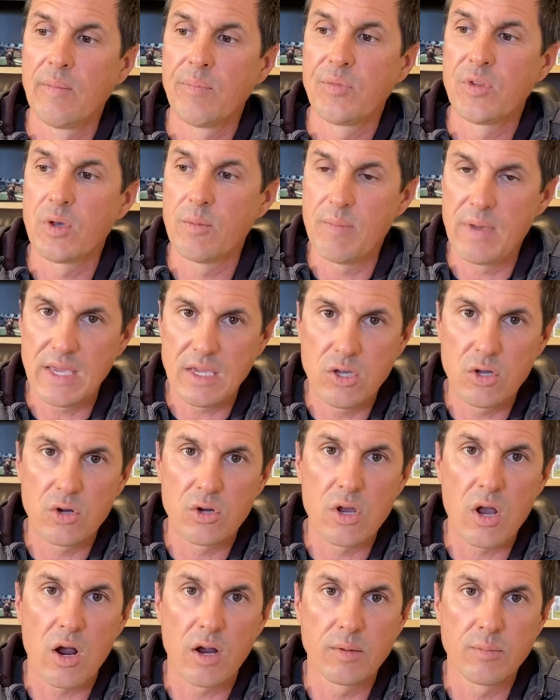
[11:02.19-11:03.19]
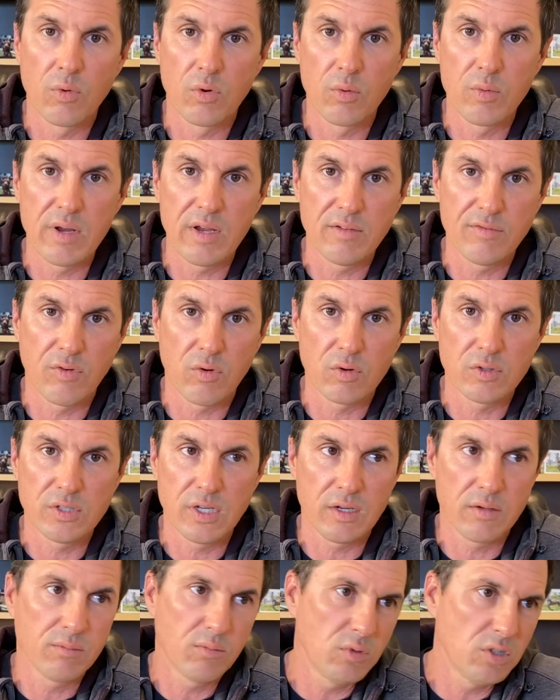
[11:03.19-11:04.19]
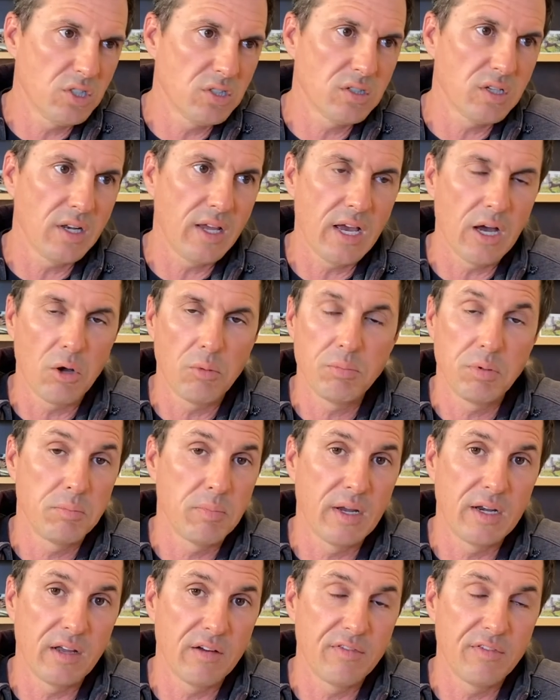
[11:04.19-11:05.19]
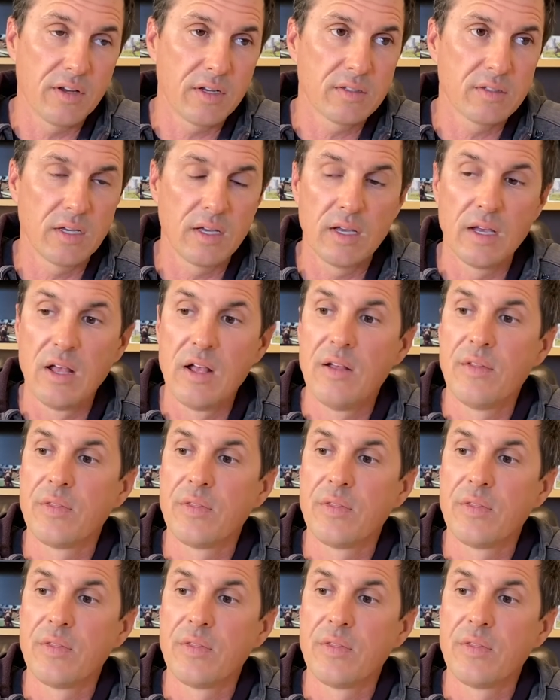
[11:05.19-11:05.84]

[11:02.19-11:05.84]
to make your yard more reinforcing, which is gonna help, might not fix it.